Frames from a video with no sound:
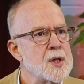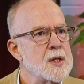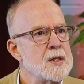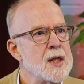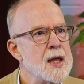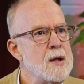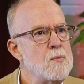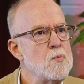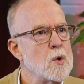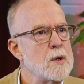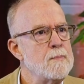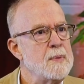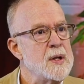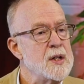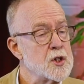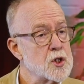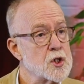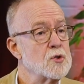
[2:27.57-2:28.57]
that they would
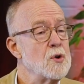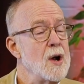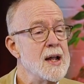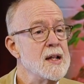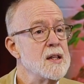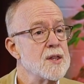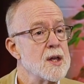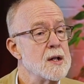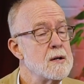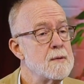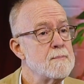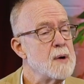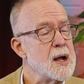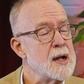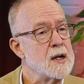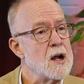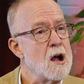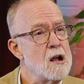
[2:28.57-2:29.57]
be strengthened
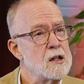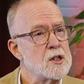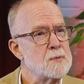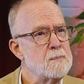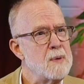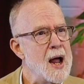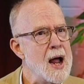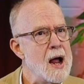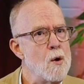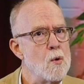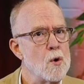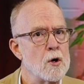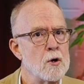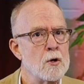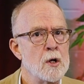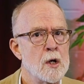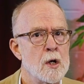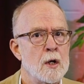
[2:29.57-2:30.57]
by God's
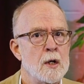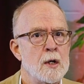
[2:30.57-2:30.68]
power